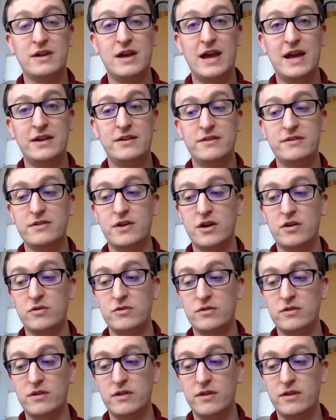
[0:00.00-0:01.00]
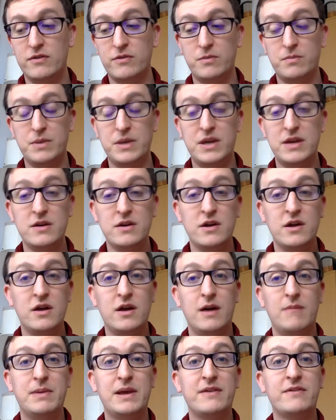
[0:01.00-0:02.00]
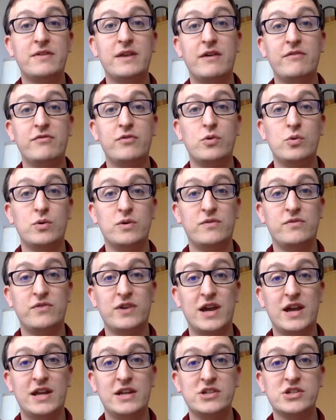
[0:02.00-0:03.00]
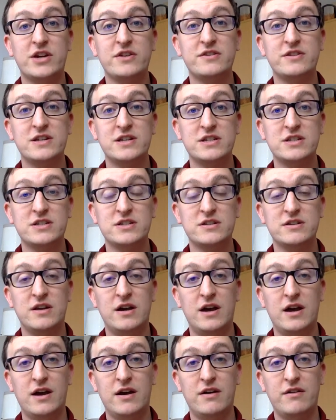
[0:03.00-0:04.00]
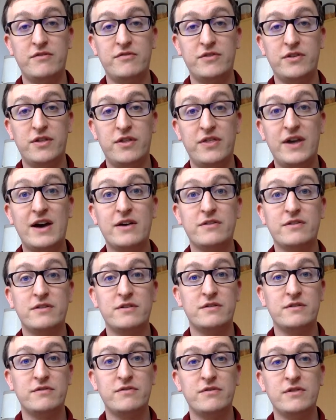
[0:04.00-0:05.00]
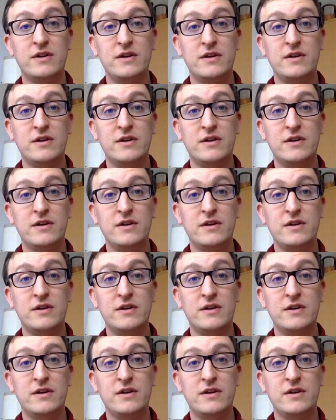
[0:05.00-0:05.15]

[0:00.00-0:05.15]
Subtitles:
And so this would be a big step forward for getting justice for the thousands of